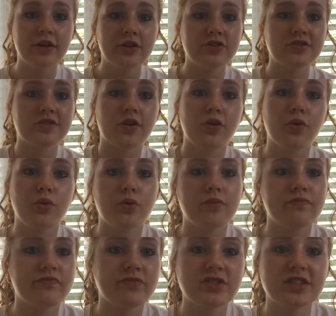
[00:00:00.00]
So
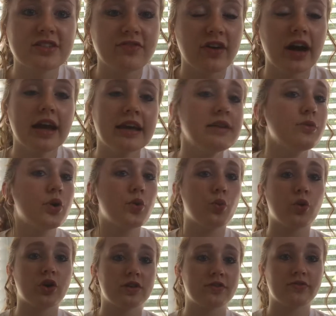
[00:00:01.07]
just find what
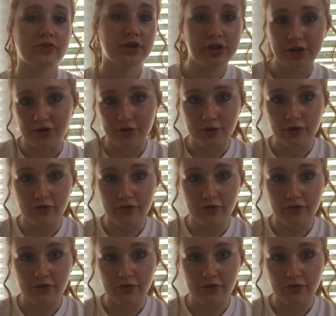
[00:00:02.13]
works for you.